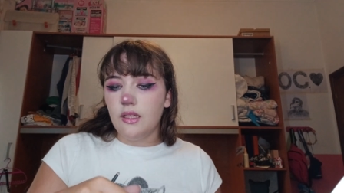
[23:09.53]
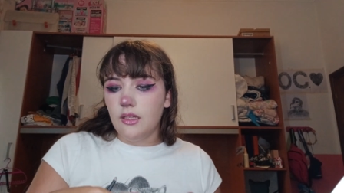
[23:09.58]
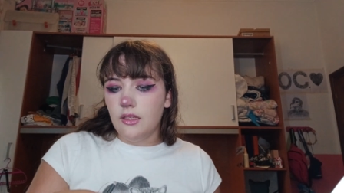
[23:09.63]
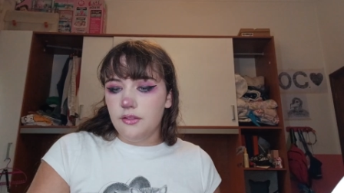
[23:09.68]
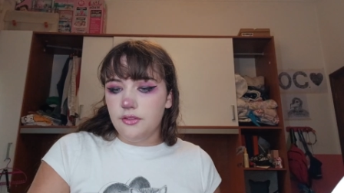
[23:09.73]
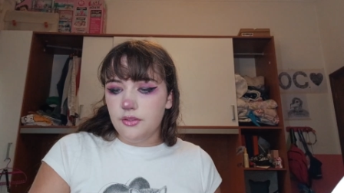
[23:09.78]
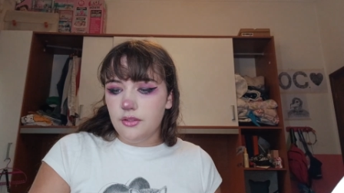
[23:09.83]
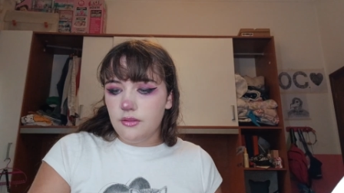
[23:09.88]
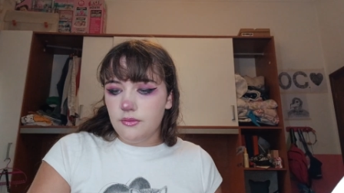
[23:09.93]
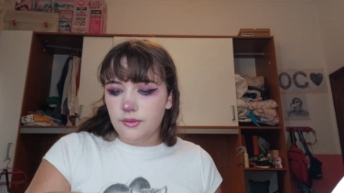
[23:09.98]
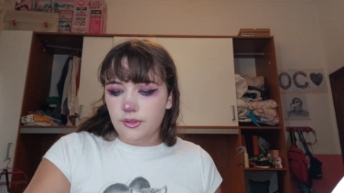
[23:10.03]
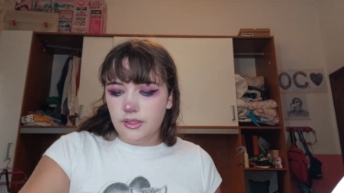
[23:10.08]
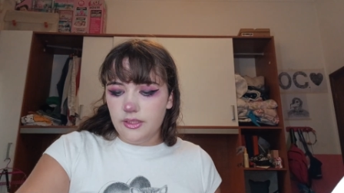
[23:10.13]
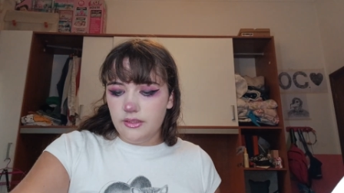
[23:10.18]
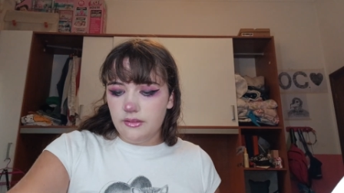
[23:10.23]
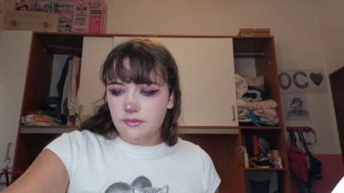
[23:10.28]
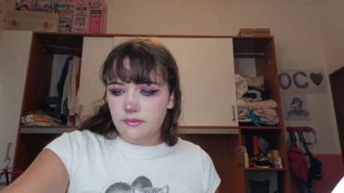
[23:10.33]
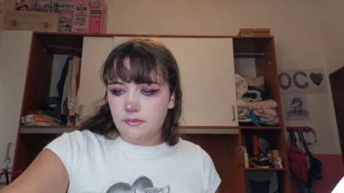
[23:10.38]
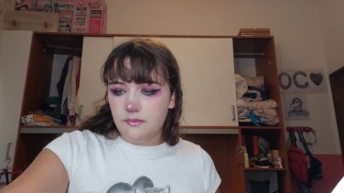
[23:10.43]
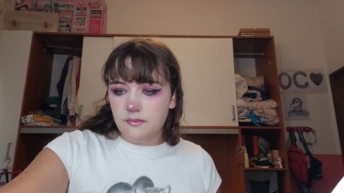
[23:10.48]
You know
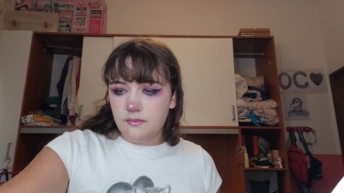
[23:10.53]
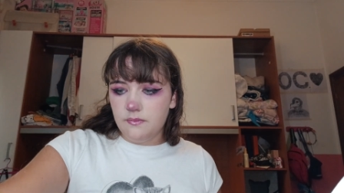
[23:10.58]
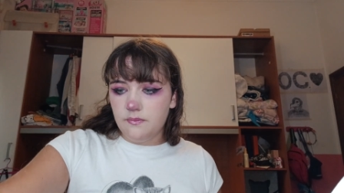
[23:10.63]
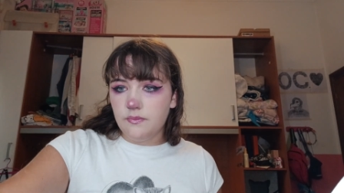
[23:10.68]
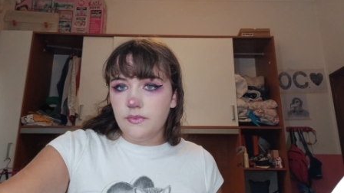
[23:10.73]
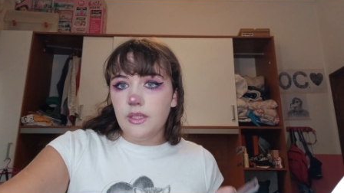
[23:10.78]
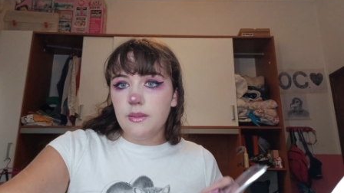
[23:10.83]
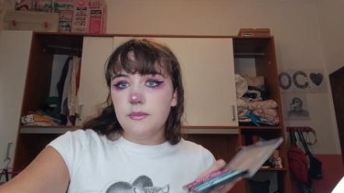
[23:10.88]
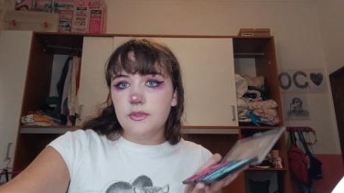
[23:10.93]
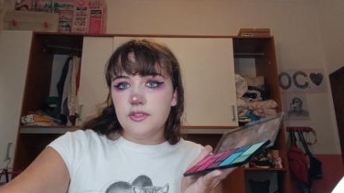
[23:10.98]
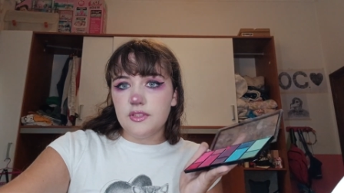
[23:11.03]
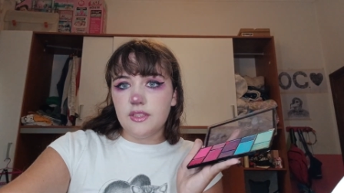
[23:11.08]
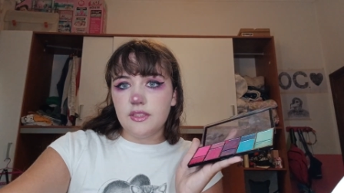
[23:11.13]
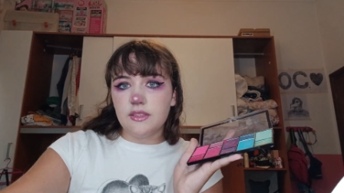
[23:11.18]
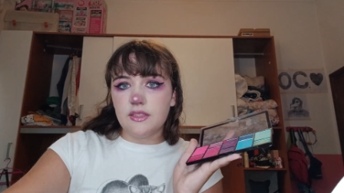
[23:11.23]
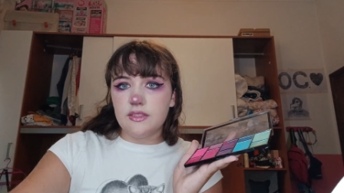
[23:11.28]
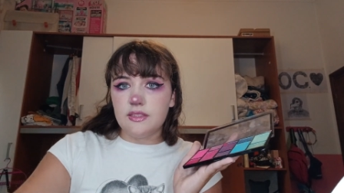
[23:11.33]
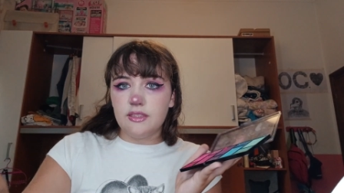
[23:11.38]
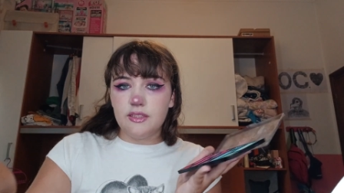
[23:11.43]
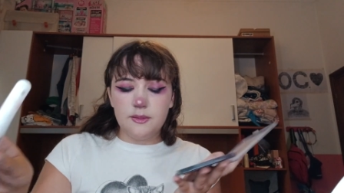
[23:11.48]
what? I'm using
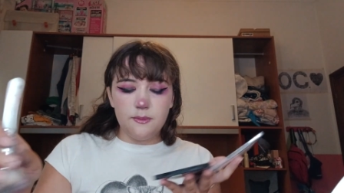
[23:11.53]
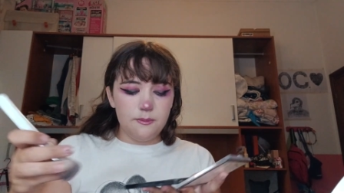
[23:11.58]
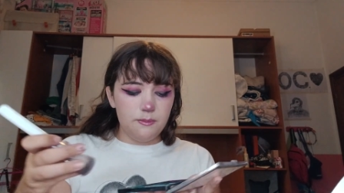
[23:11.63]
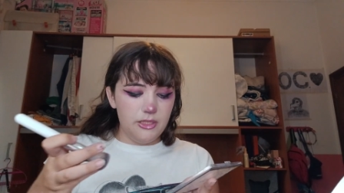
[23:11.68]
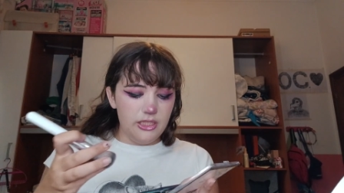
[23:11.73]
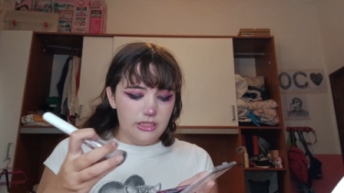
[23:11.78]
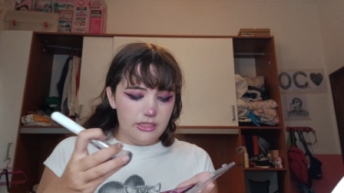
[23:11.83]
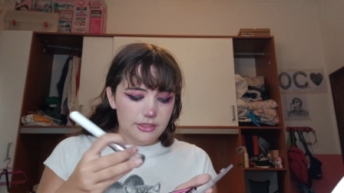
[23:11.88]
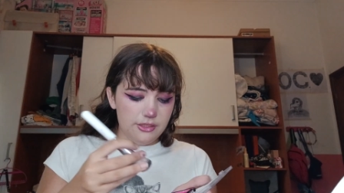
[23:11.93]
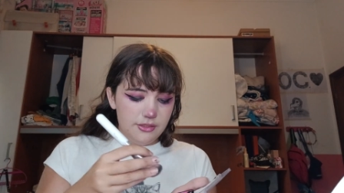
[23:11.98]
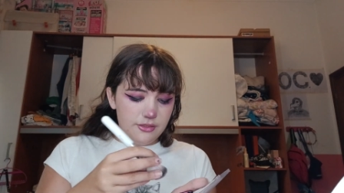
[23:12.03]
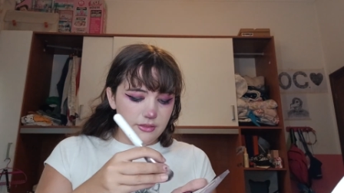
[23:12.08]
this as a blush.